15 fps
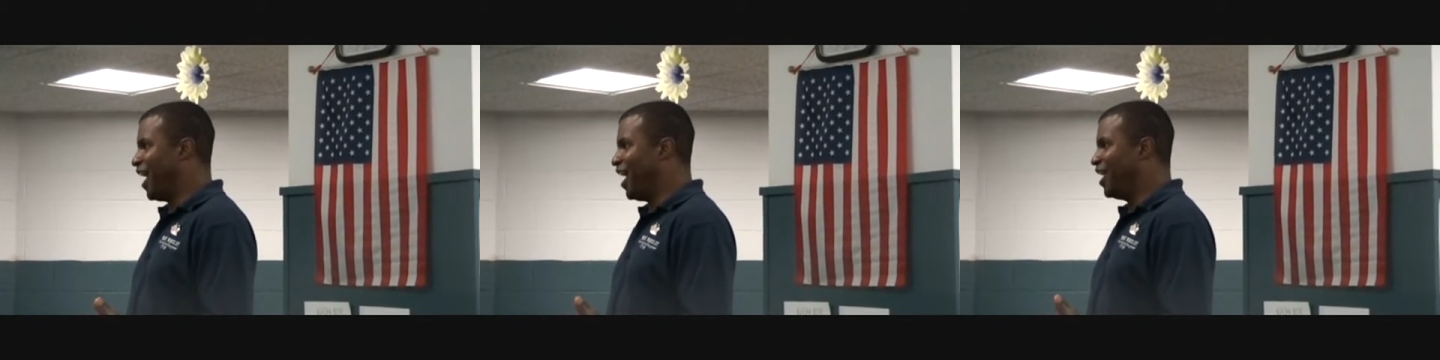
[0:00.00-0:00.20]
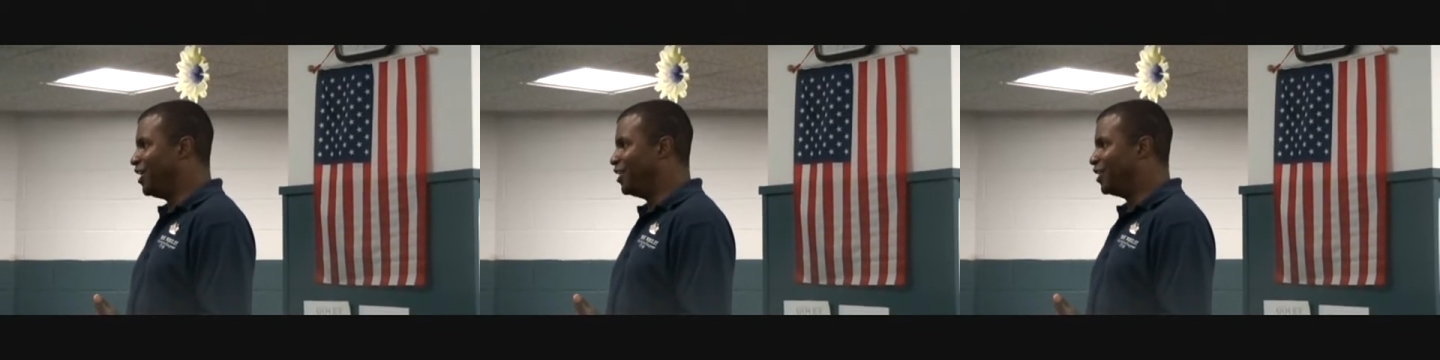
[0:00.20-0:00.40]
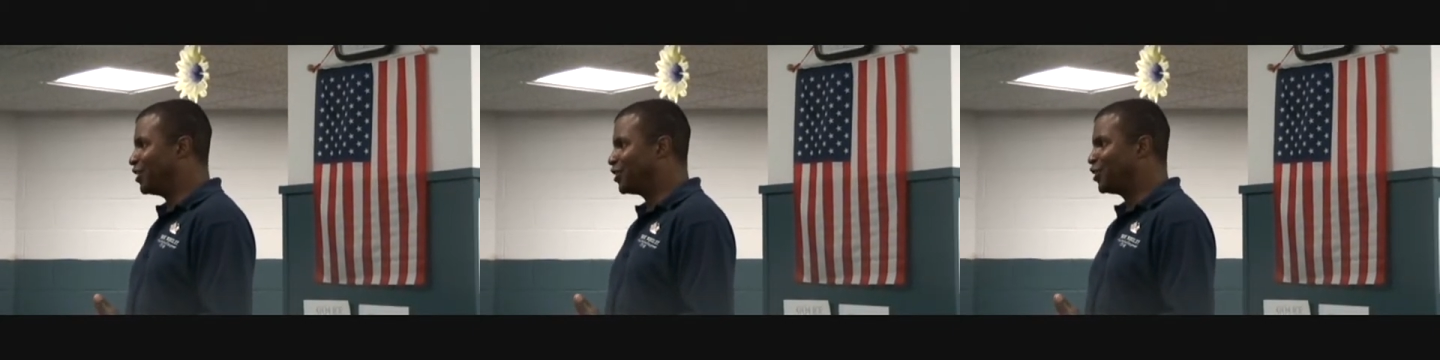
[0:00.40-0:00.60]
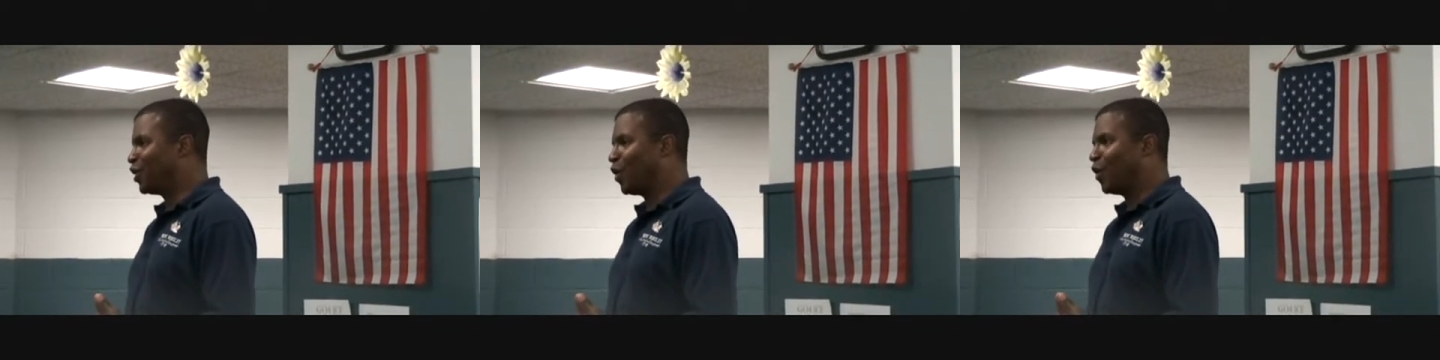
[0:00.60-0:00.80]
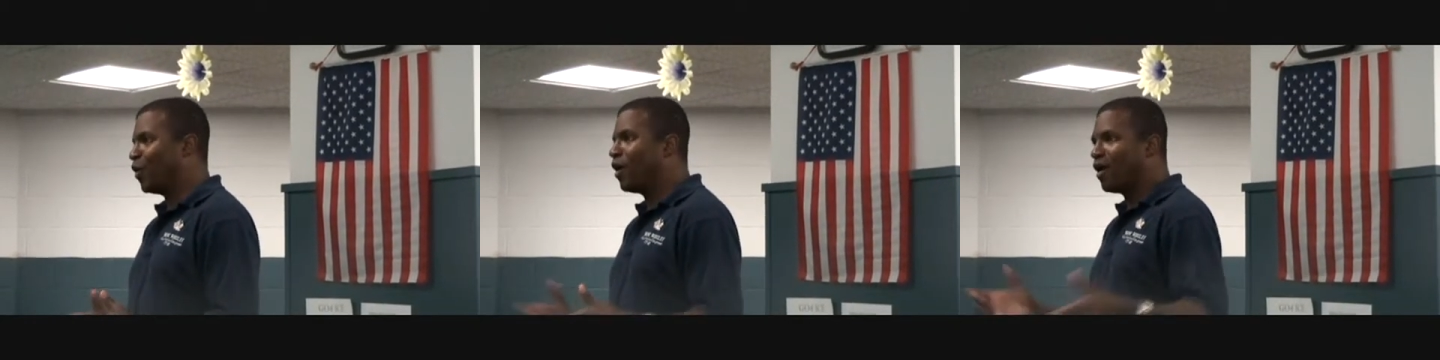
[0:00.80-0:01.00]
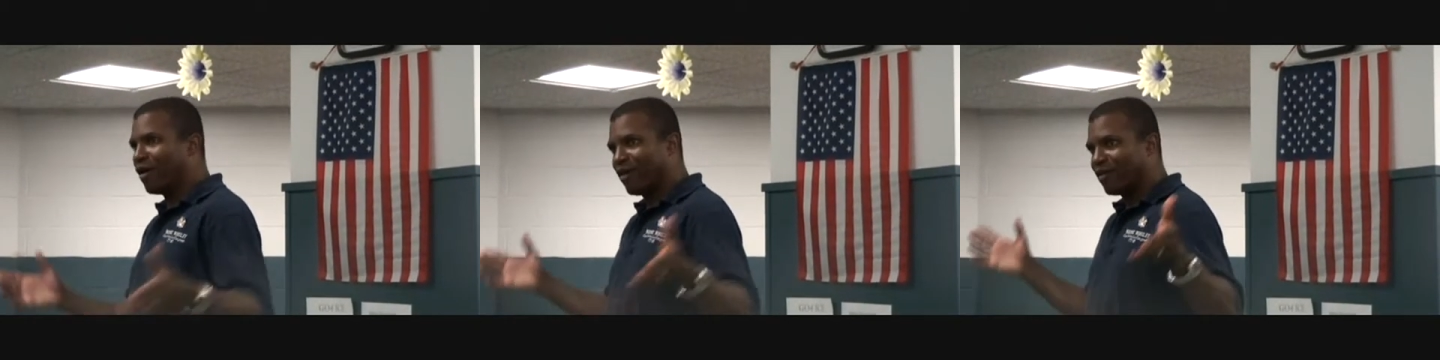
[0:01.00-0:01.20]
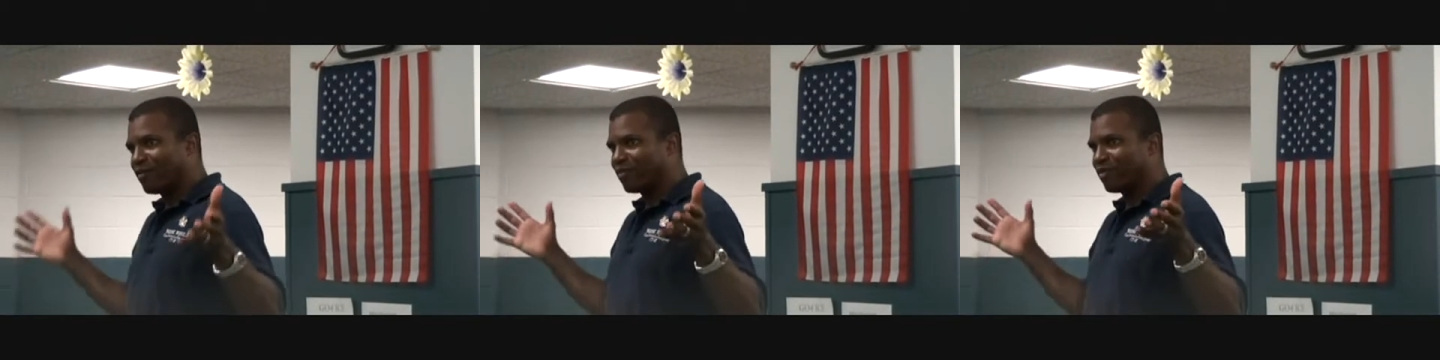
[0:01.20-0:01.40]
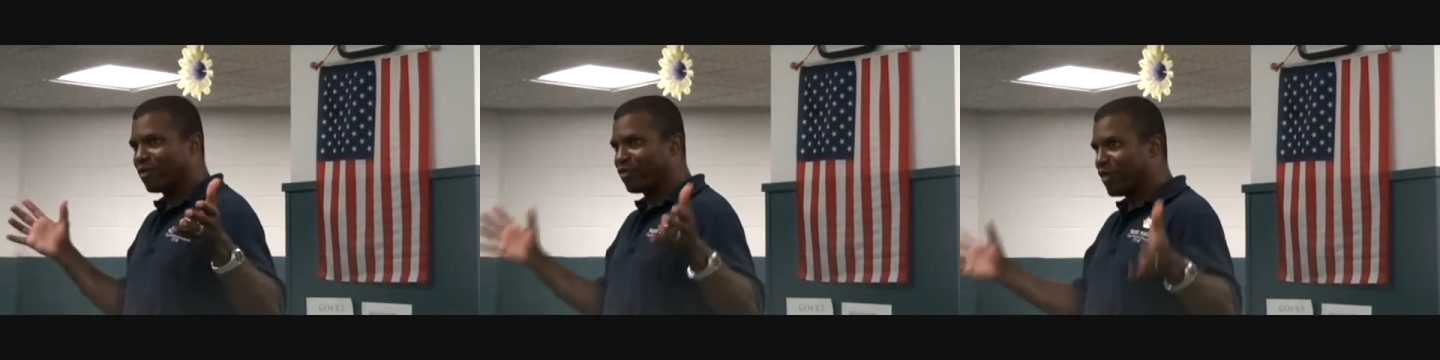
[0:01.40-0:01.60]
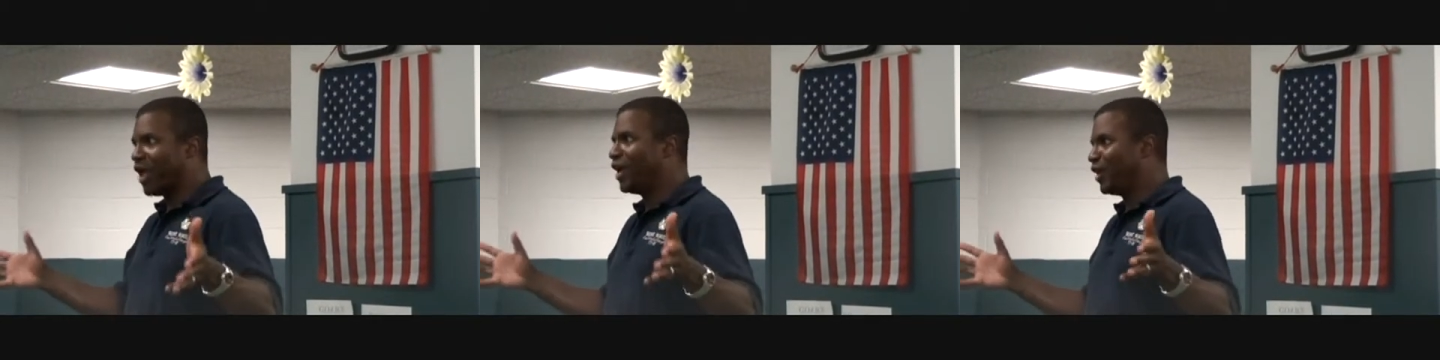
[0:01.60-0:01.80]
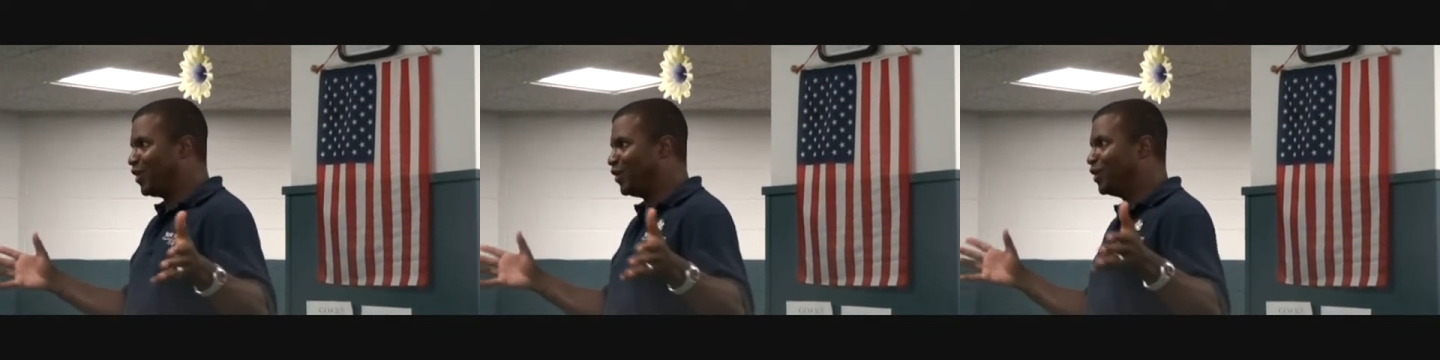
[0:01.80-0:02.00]
And so,
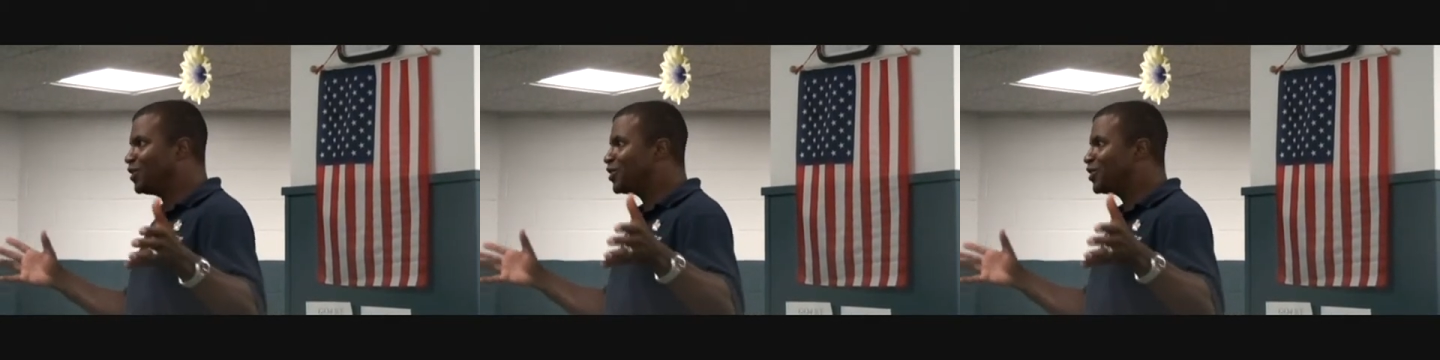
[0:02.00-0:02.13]
thank you.